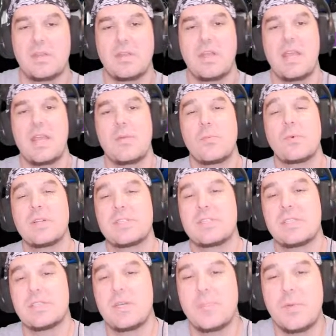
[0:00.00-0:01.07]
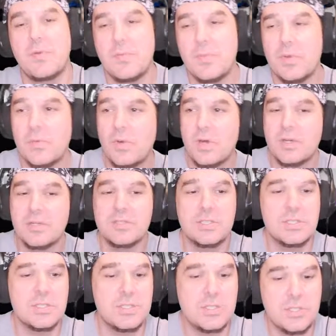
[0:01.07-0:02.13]
Hey, what's up, everybody? Welcome to
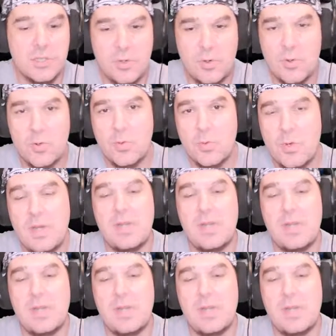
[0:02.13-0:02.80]
the show.